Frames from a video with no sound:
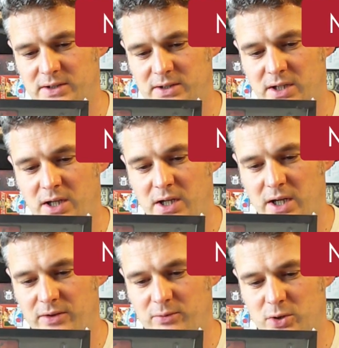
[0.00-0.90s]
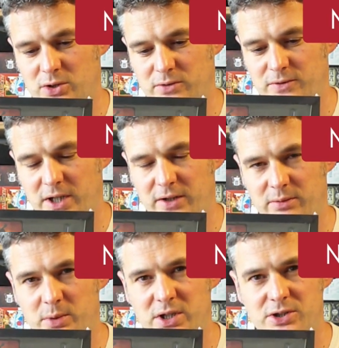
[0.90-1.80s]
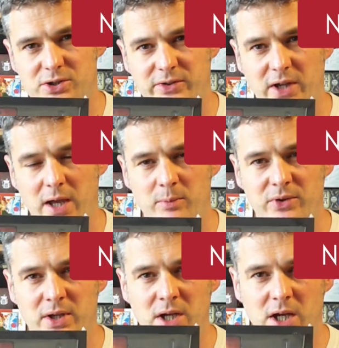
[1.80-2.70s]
it as a World of Tanks Miniatures games.